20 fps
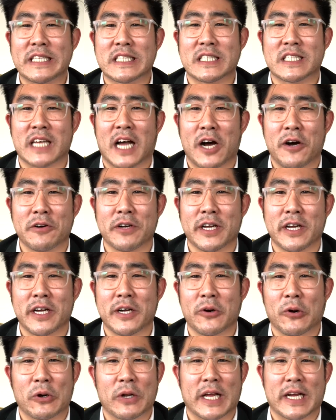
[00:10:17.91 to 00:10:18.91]

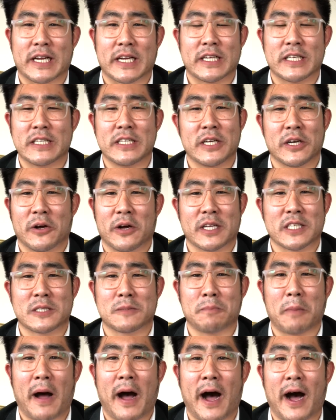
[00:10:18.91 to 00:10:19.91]
sauna or like a, a
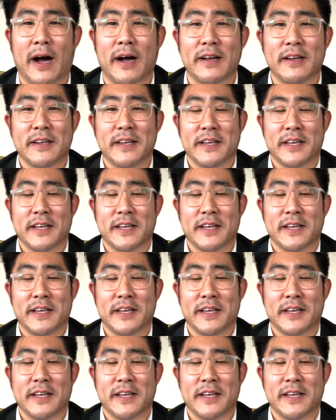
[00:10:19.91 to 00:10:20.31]
spa,